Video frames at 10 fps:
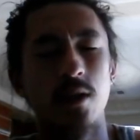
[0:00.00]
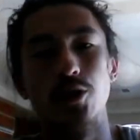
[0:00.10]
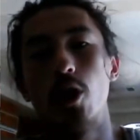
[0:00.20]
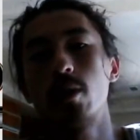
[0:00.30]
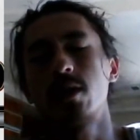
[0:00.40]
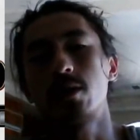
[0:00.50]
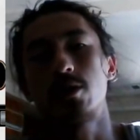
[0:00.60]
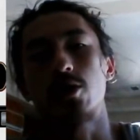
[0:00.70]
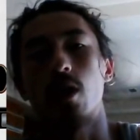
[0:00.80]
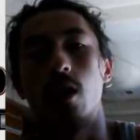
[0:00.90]

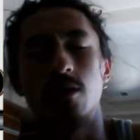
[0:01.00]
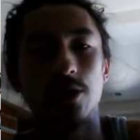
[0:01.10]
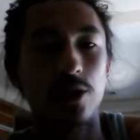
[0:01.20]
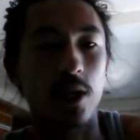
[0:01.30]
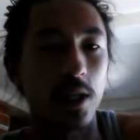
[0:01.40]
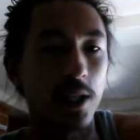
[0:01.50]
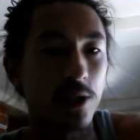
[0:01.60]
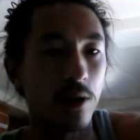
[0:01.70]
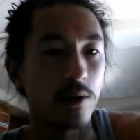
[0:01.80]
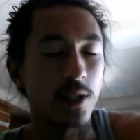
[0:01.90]
Notice the Legion
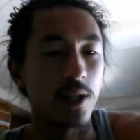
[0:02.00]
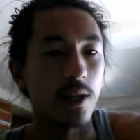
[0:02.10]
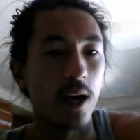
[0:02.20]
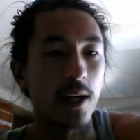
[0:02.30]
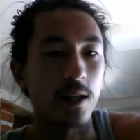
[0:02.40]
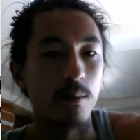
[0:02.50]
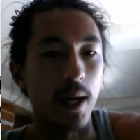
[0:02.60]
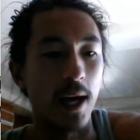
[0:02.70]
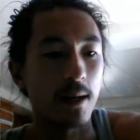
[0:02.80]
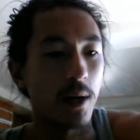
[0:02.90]
Conquistadors did not come
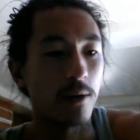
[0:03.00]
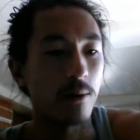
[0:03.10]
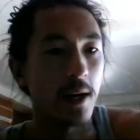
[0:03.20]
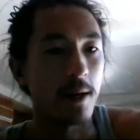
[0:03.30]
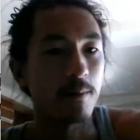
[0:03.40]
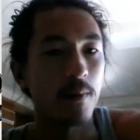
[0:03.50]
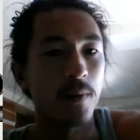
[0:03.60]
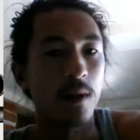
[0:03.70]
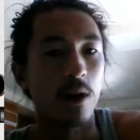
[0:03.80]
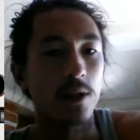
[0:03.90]
back, by the way.
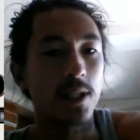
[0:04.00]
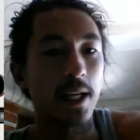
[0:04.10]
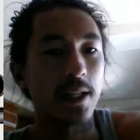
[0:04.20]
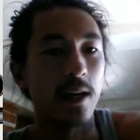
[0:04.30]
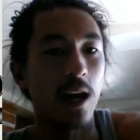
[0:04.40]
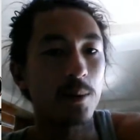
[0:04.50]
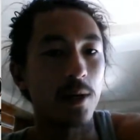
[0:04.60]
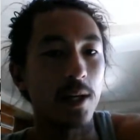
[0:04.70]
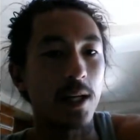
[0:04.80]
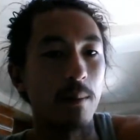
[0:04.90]
I'll take the Opt,
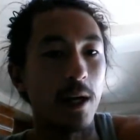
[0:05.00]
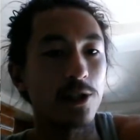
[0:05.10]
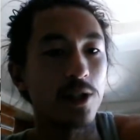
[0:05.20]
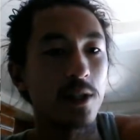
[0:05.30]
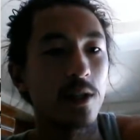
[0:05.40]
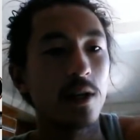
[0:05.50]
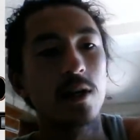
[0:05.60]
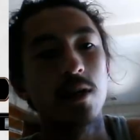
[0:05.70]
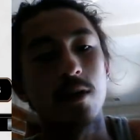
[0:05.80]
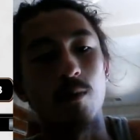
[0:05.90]
like I mentioned.
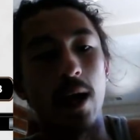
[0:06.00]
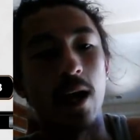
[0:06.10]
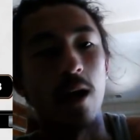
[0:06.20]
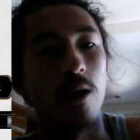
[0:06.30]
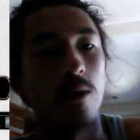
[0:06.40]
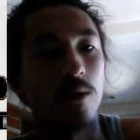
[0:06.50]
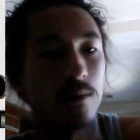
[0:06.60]
Wow.